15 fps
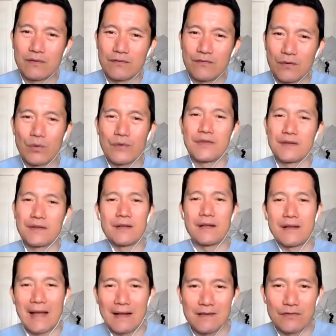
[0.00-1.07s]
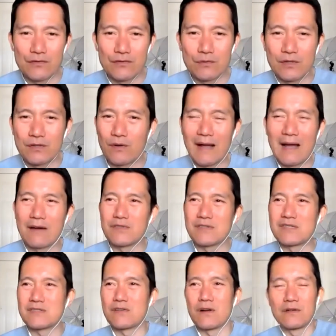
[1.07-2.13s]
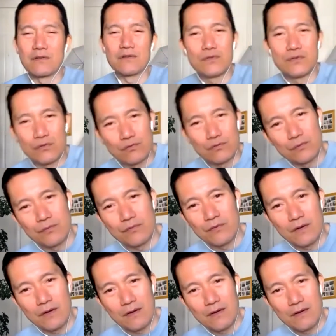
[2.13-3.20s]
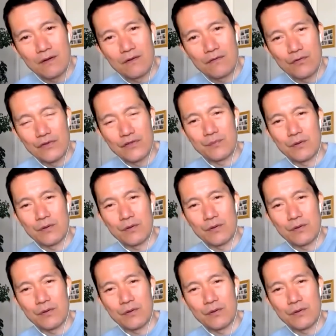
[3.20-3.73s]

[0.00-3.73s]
from within an inactive group you don't have to start a new group for this